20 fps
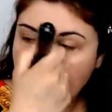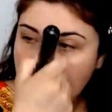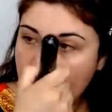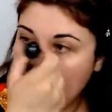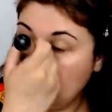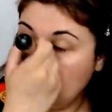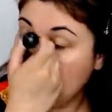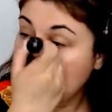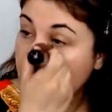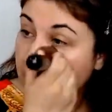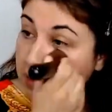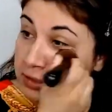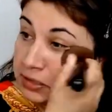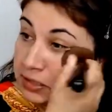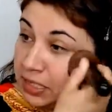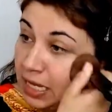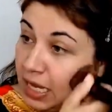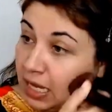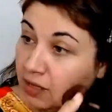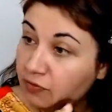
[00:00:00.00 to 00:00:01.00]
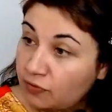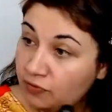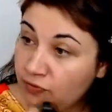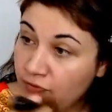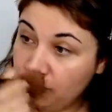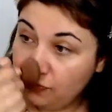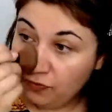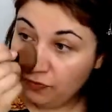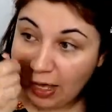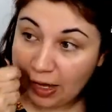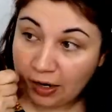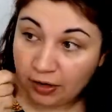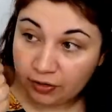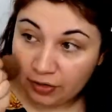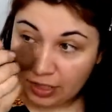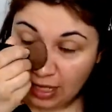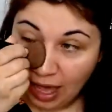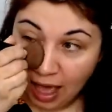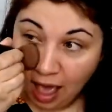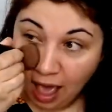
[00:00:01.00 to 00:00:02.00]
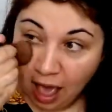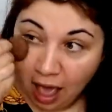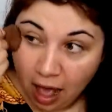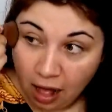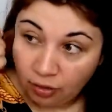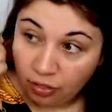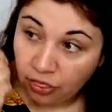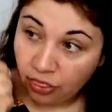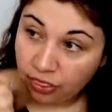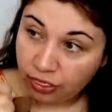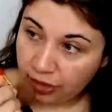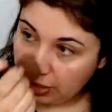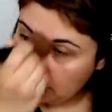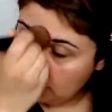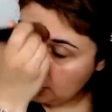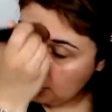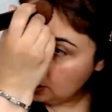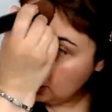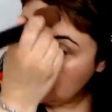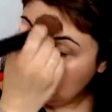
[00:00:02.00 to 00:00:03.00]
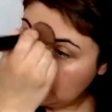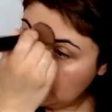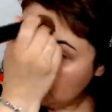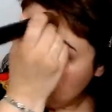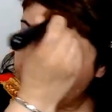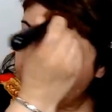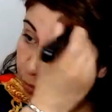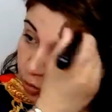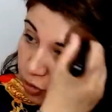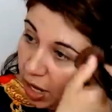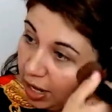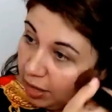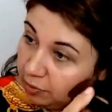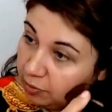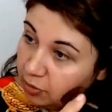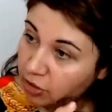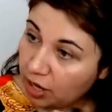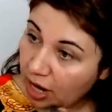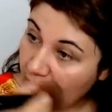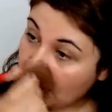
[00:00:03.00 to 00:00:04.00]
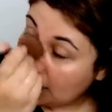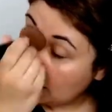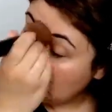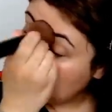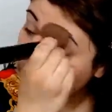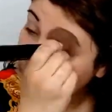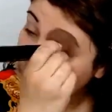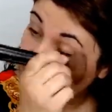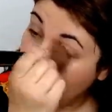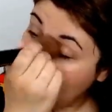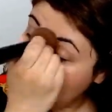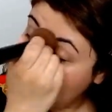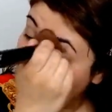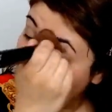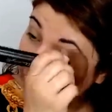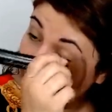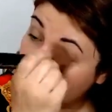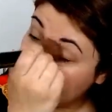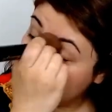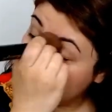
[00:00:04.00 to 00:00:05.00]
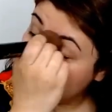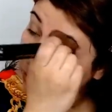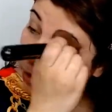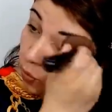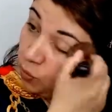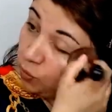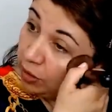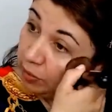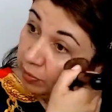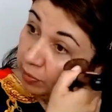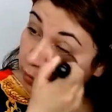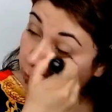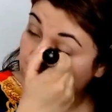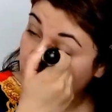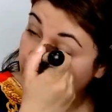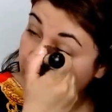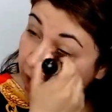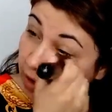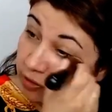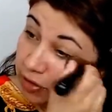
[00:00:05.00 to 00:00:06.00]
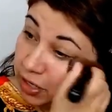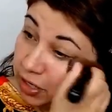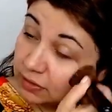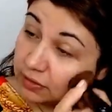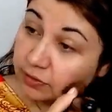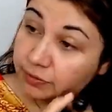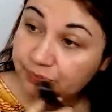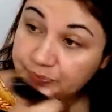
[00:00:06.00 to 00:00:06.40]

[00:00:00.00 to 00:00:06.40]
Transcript: It is a very healthy primer. I even have women wear it